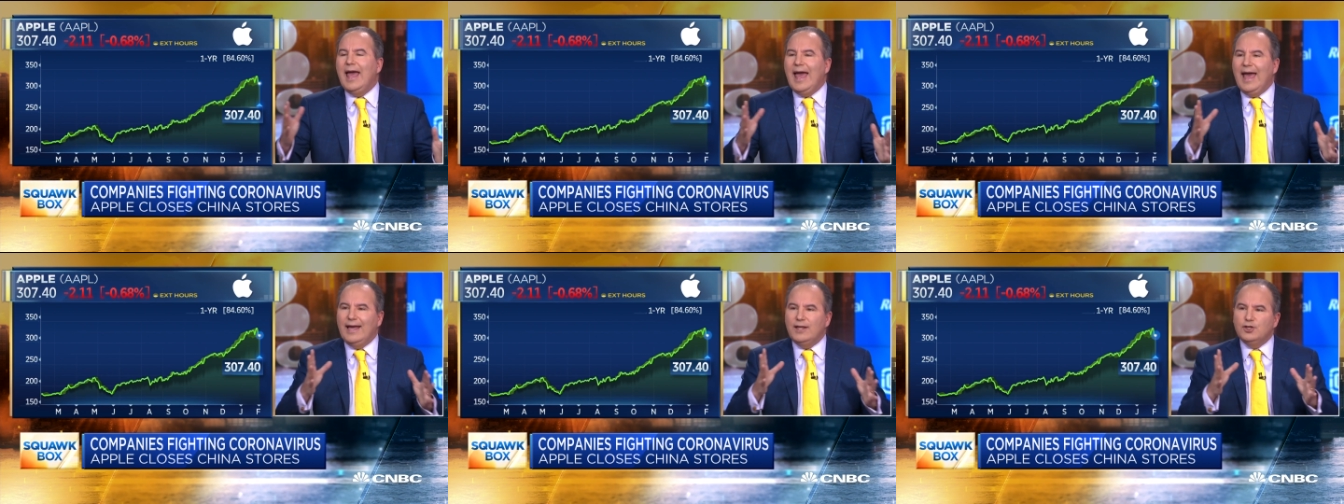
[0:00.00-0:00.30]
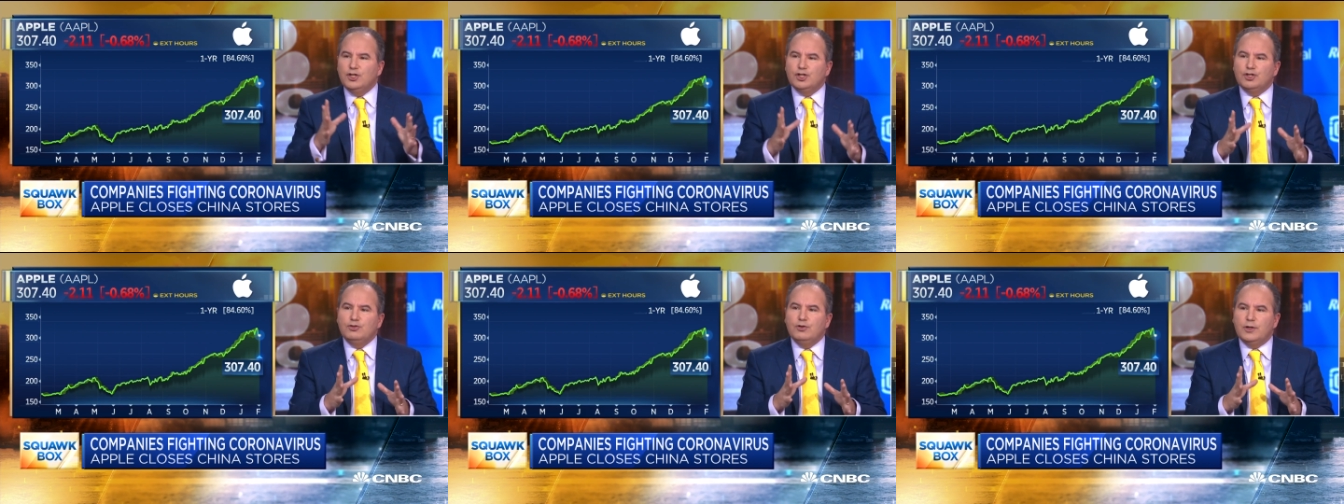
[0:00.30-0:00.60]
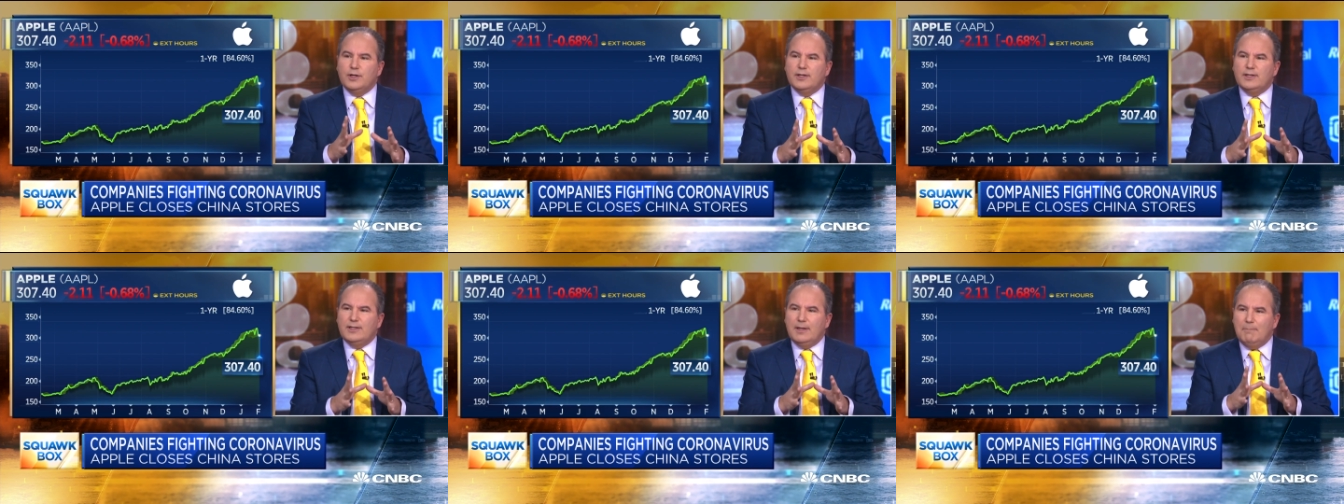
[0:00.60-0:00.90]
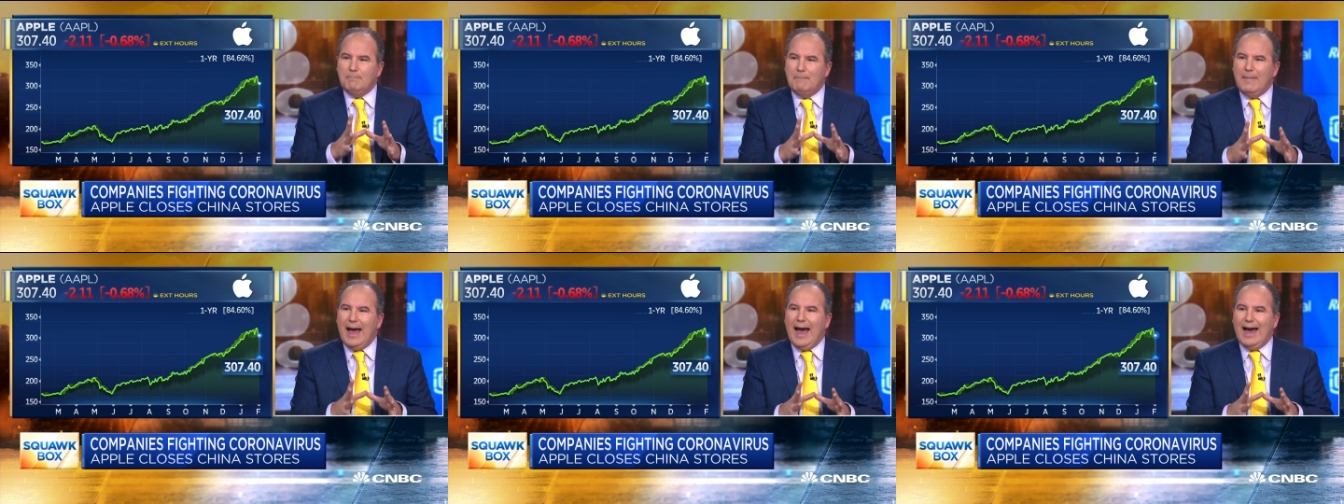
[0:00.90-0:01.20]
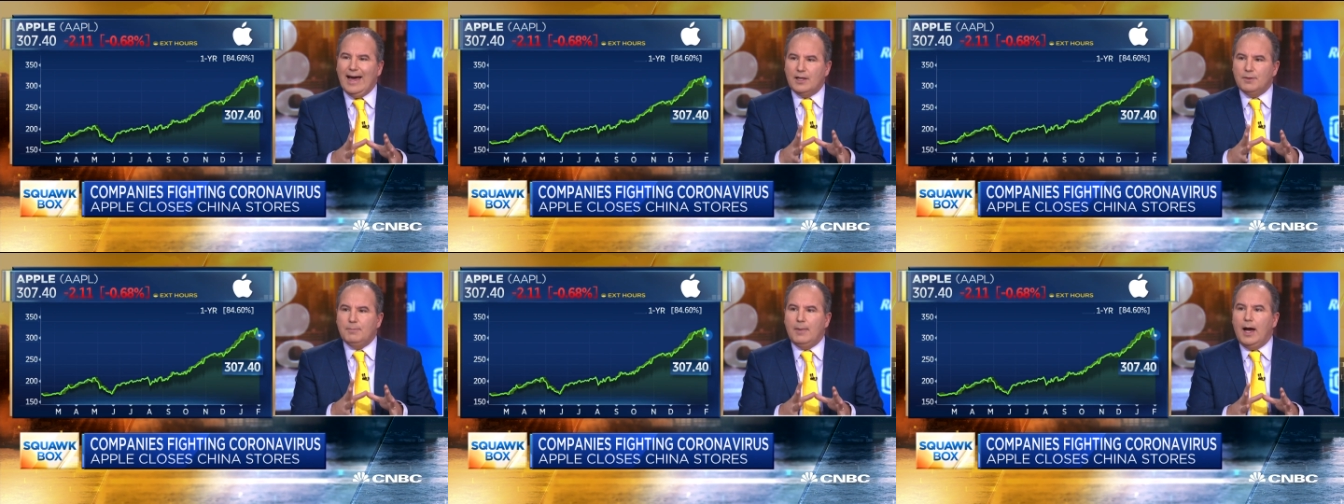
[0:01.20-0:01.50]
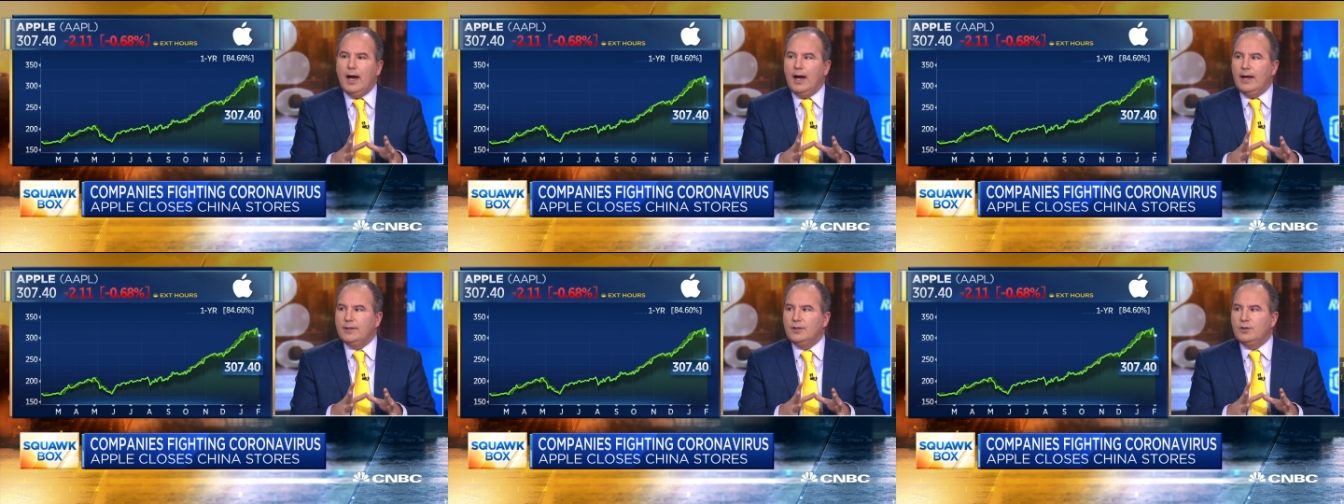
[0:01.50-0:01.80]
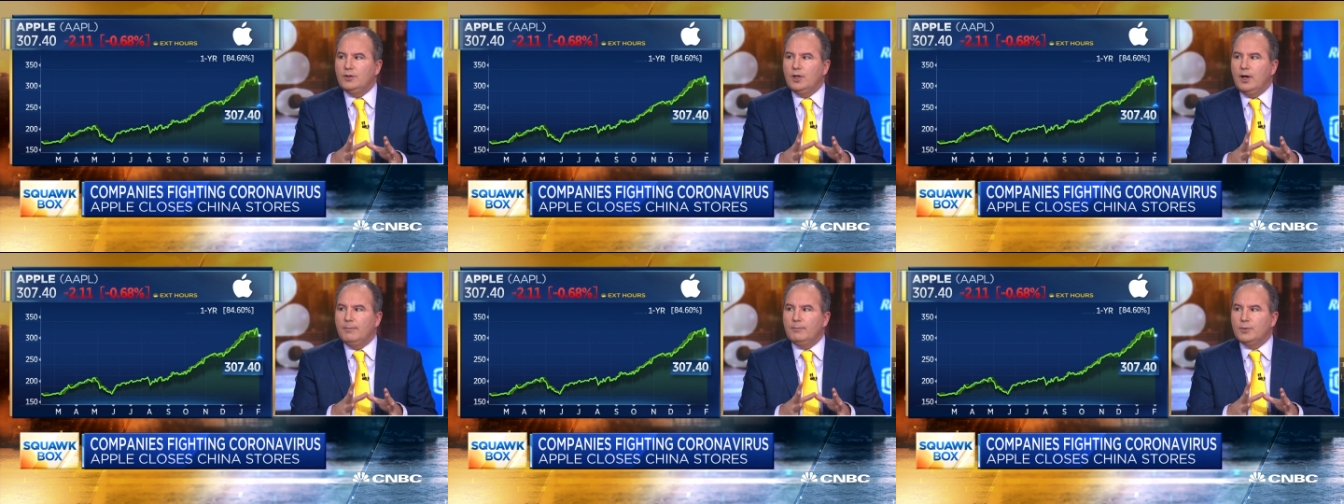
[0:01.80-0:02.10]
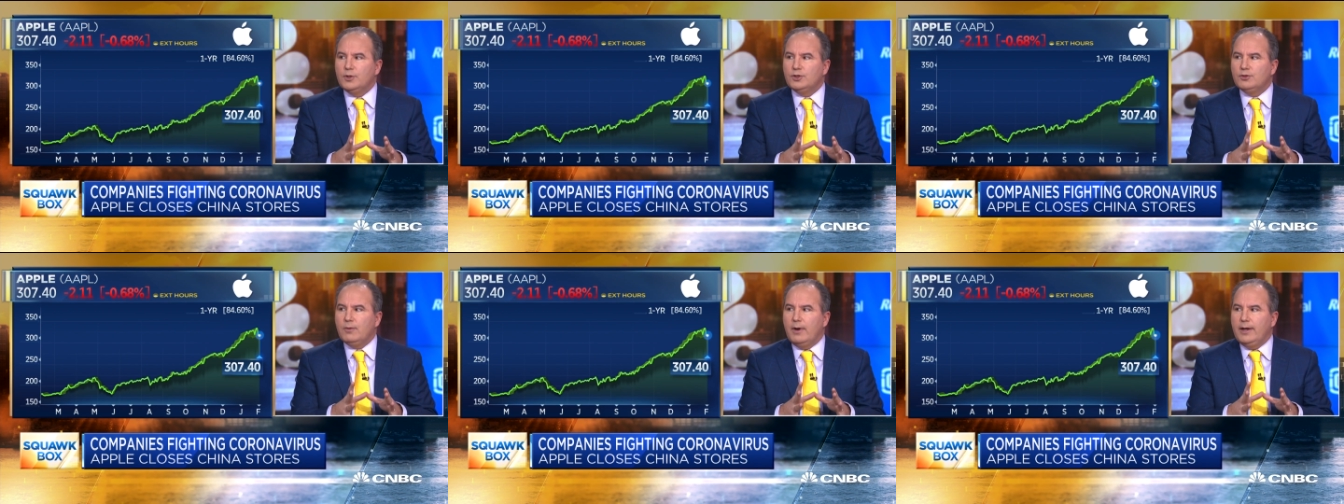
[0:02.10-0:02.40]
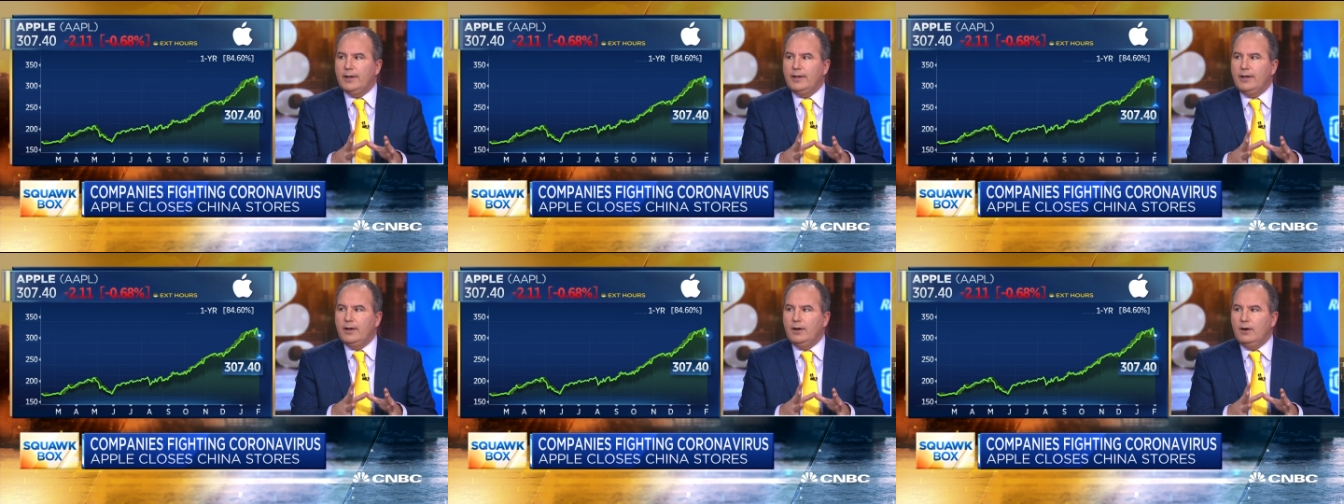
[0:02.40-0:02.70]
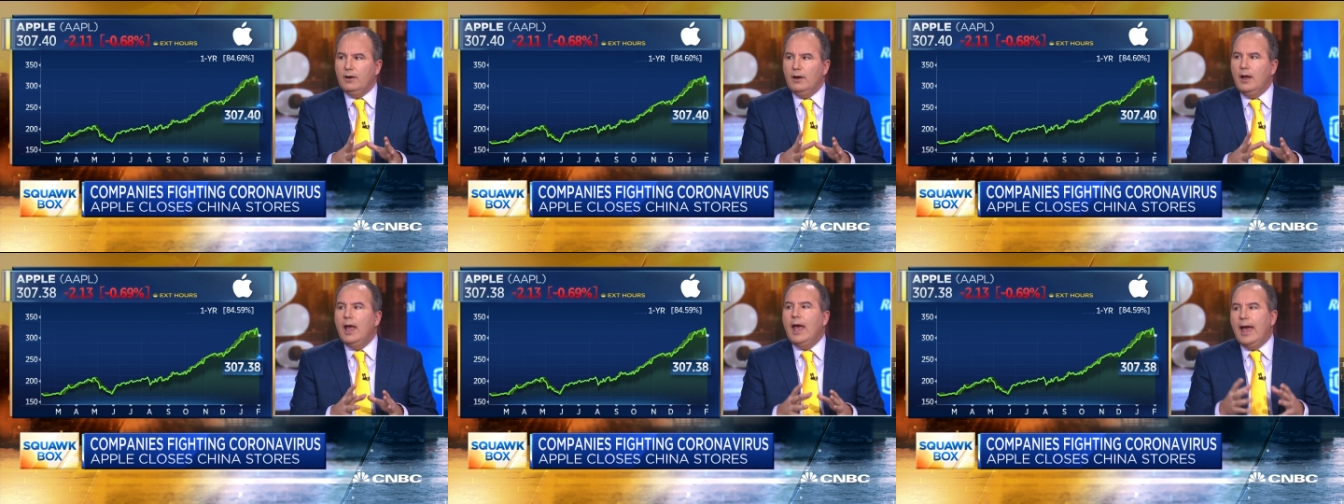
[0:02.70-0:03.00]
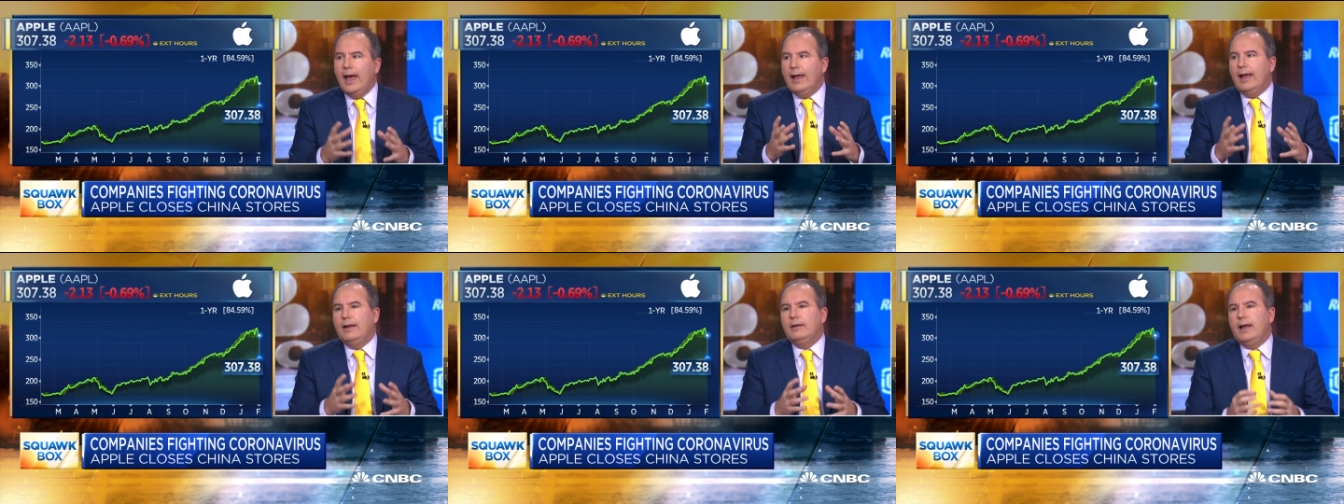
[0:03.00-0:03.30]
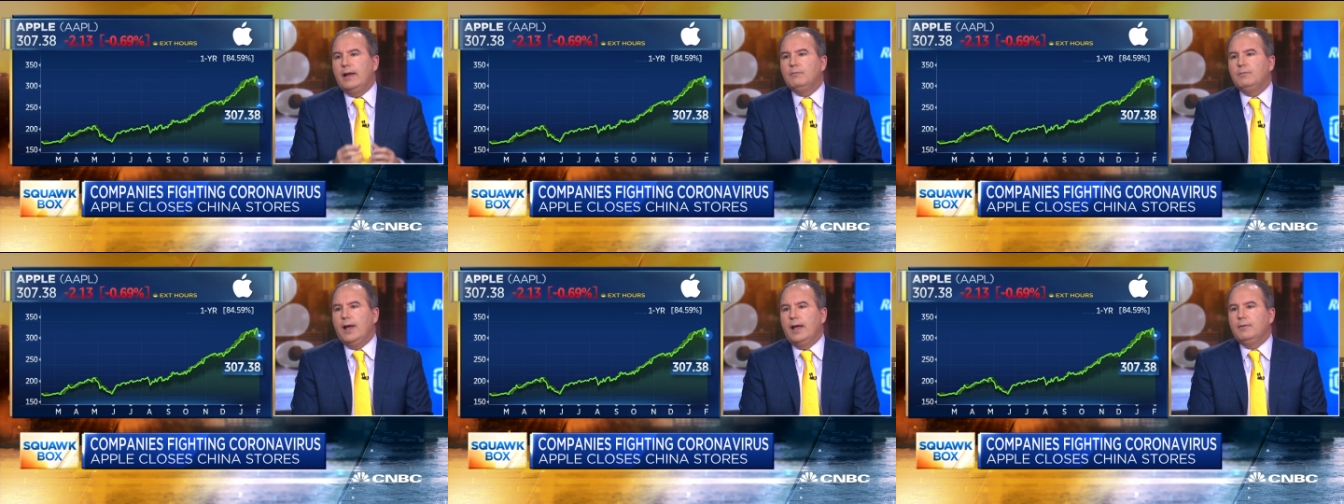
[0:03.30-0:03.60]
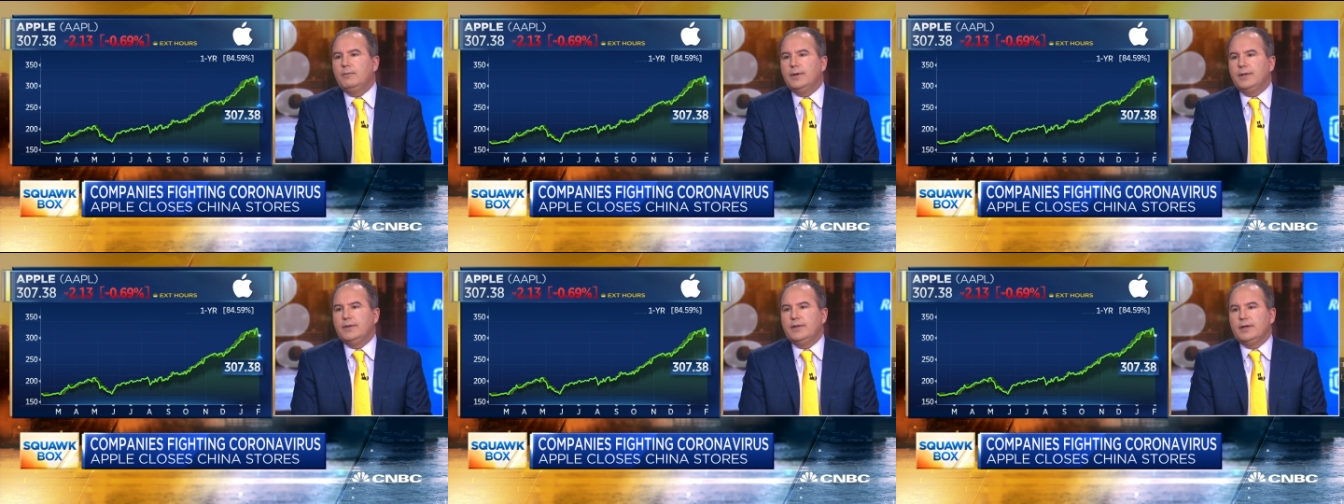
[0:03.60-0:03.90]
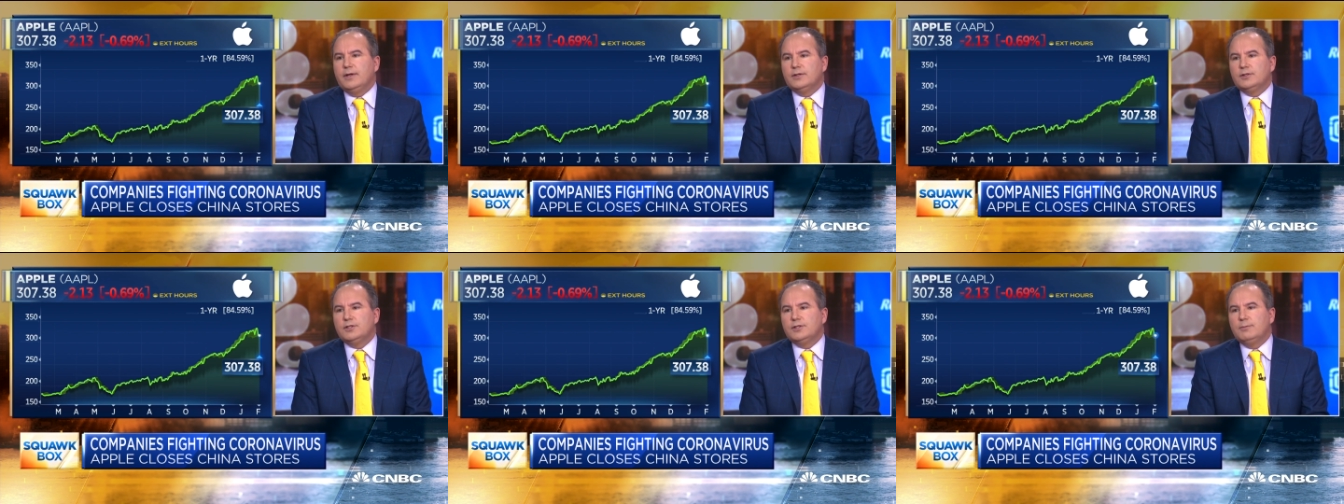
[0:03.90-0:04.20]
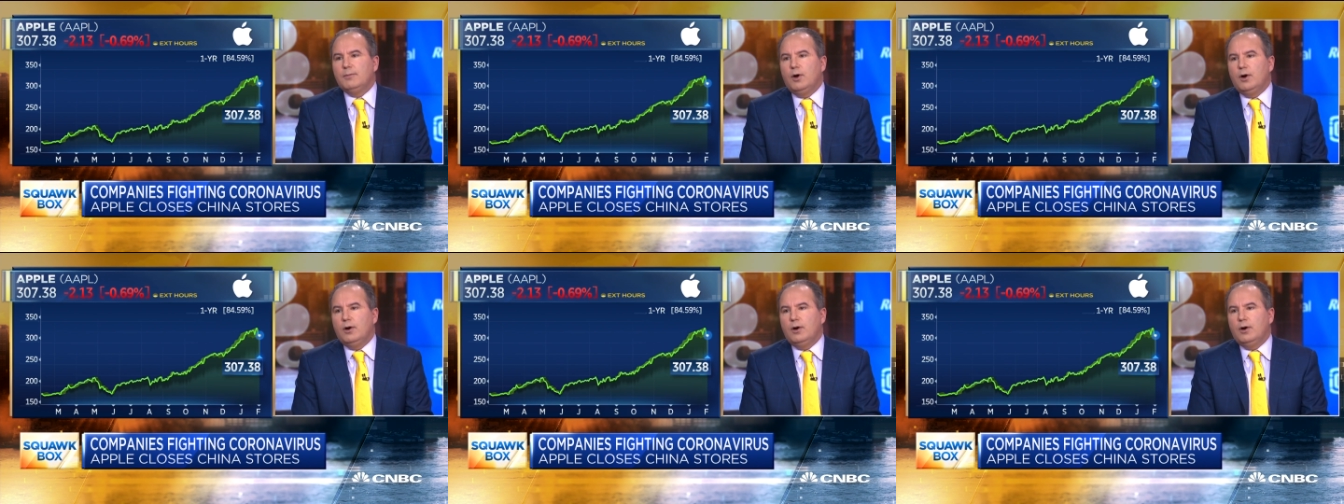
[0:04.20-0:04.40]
and just look at the math behind the numbers right here. It's not and, a lot of weakness. We Let's just small.